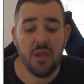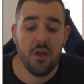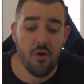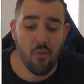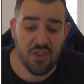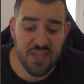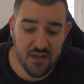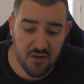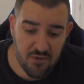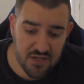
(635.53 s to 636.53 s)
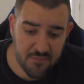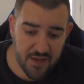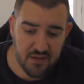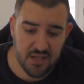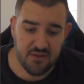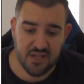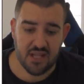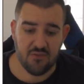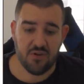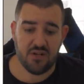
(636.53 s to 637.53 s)
one thing I want to make clear is that
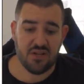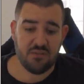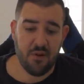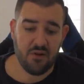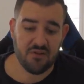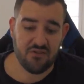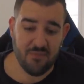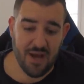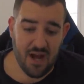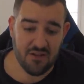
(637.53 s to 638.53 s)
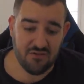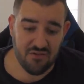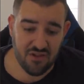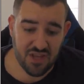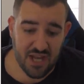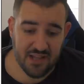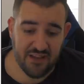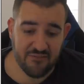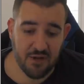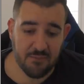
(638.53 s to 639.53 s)
the words I spoke on stream are the truth, at least
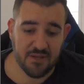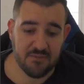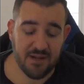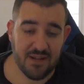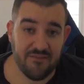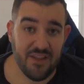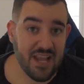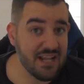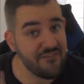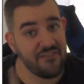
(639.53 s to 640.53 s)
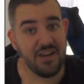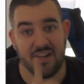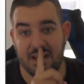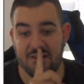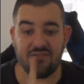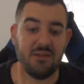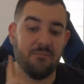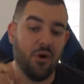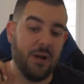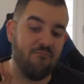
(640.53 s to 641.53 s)
from my perspective. Now, that's a very interesting
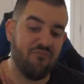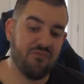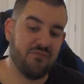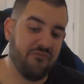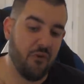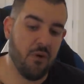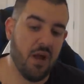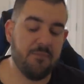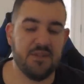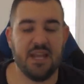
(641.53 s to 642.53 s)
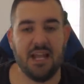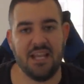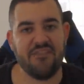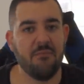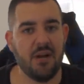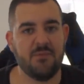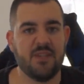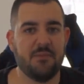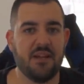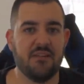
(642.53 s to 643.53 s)
point, at least from my
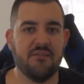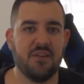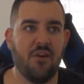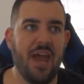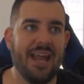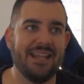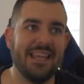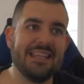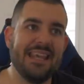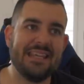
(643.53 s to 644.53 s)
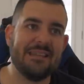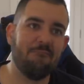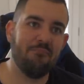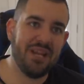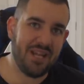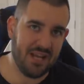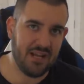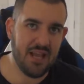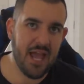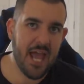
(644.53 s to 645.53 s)
perspective. So, at least he's
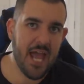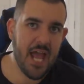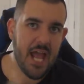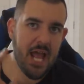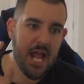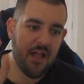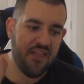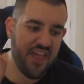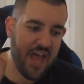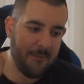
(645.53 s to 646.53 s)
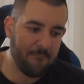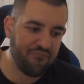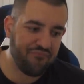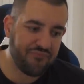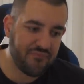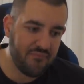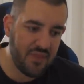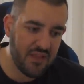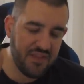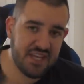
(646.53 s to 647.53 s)
admitting that
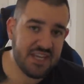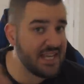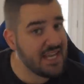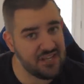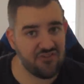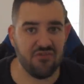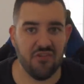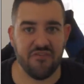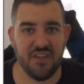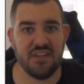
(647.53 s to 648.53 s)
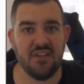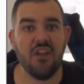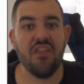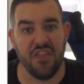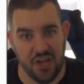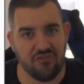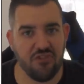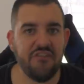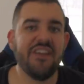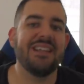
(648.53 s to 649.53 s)
this is his truth. This is not the
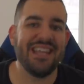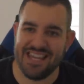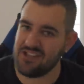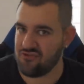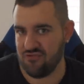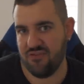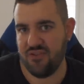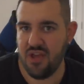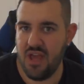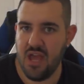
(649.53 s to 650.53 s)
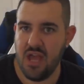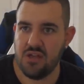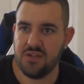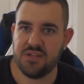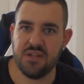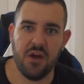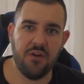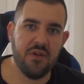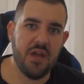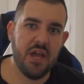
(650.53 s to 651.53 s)
truth, it's his truth. So,